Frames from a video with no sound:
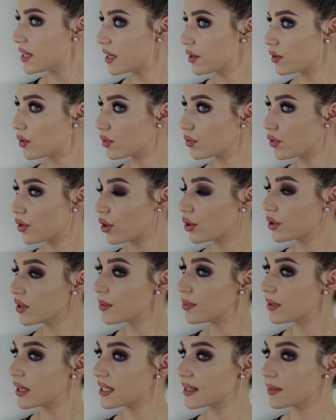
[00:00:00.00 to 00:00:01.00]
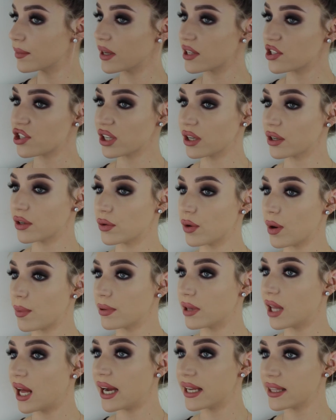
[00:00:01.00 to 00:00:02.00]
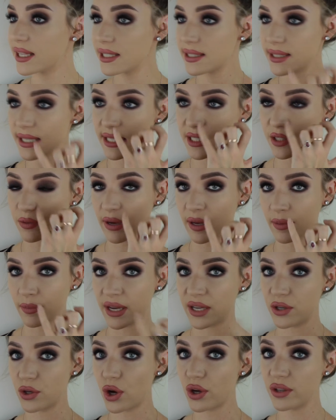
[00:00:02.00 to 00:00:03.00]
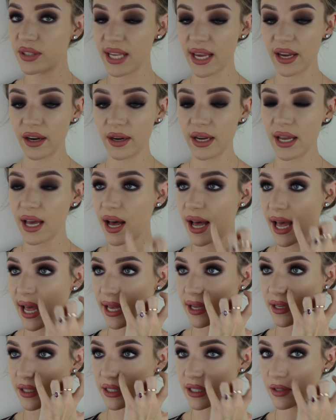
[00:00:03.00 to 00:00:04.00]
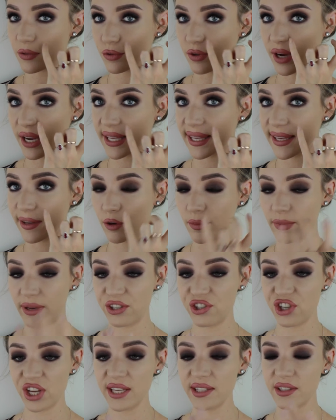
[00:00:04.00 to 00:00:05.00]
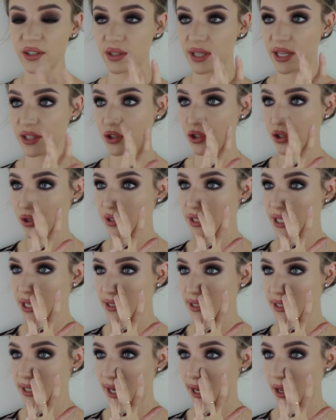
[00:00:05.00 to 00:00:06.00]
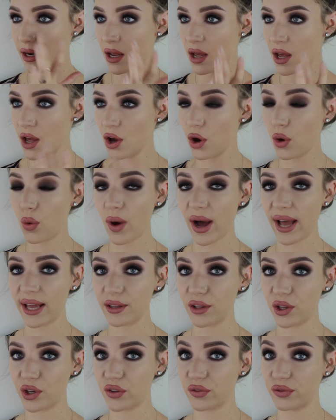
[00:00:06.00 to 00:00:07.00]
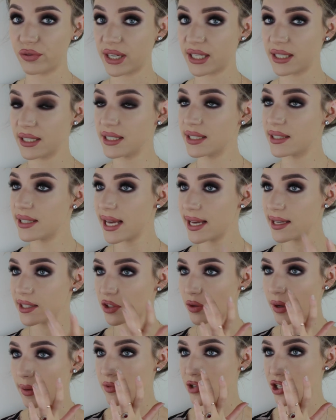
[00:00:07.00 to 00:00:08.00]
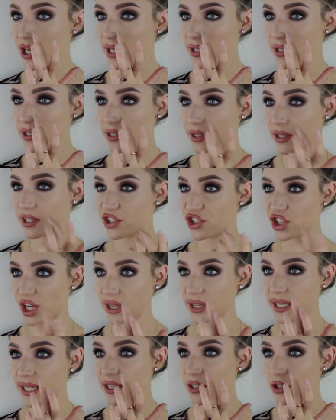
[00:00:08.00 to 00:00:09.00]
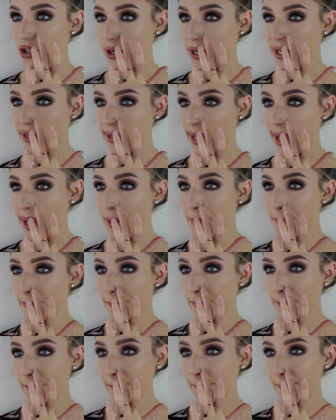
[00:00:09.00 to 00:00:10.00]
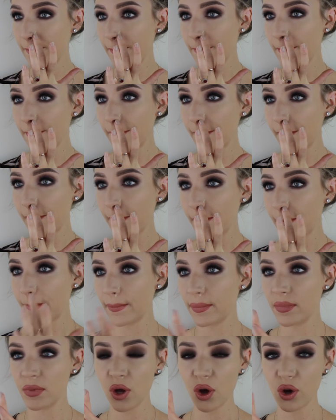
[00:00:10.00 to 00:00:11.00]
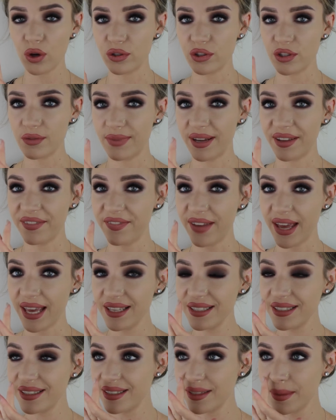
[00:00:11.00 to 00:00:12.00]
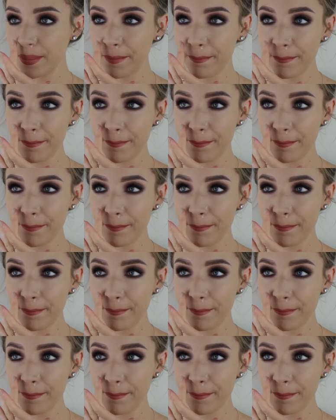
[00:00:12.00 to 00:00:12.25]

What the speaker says: Then the only place I'm actually going to apply this is around my nose area and right here on my cheeks, because I do tend to get quite a lot of redness there. So I'm just gently dotting that onto my face